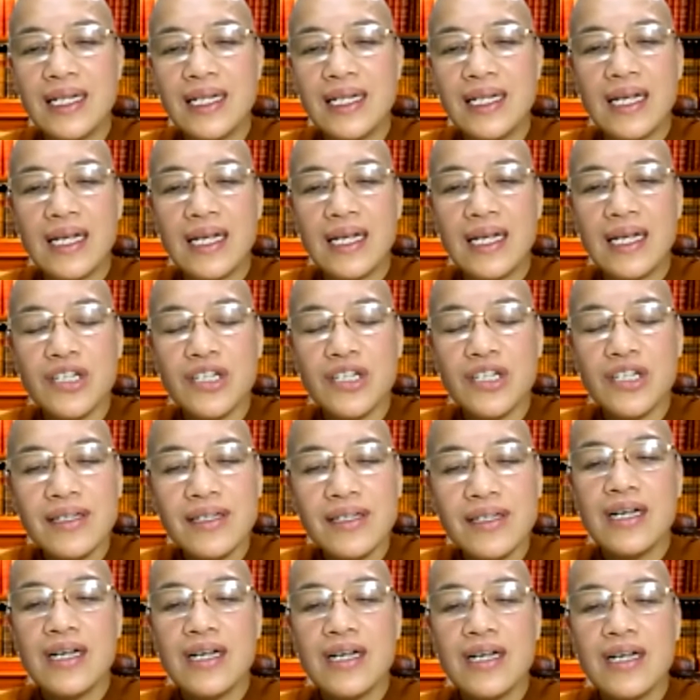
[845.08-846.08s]
in Asian
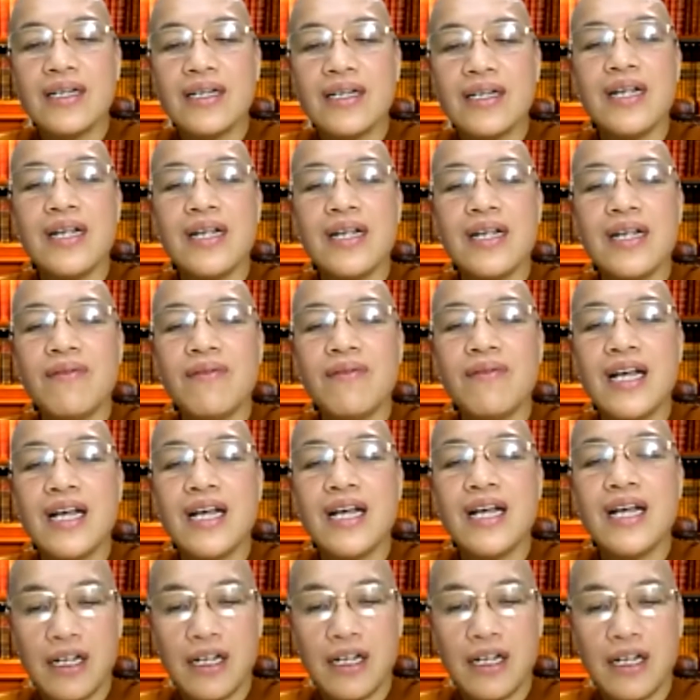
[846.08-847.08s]
uh,
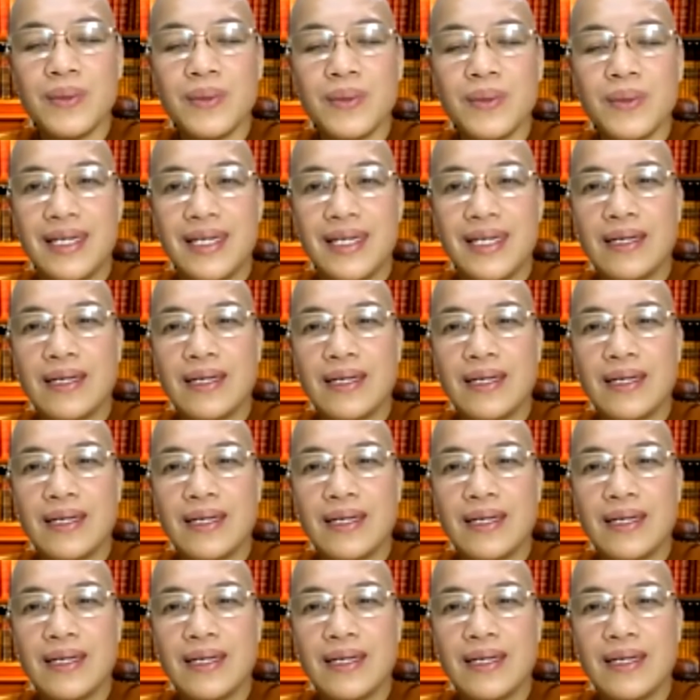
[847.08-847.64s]
Theravada country.